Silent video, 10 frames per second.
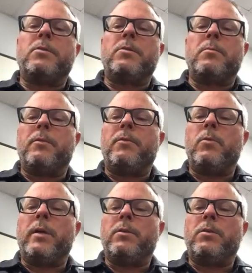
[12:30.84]
but if you
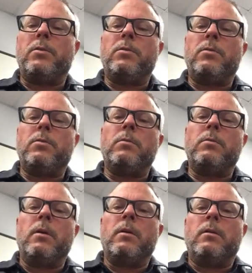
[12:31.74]
went to
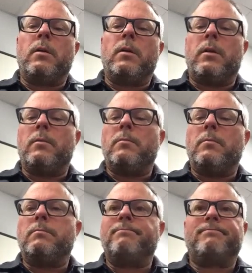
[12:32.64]

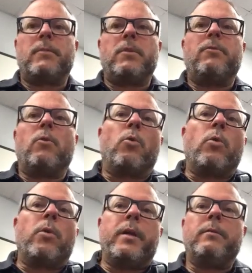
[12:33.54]
a
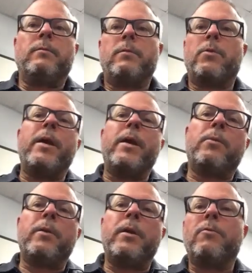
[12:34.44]
440,
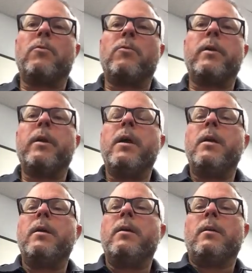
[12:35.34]
383,
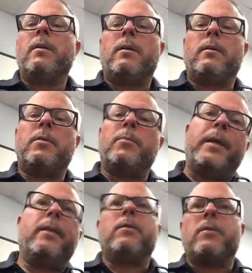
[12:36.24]
440,
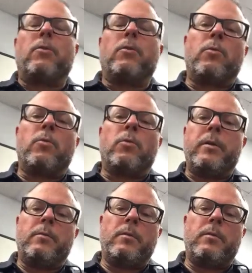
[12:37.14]
depending on the 440,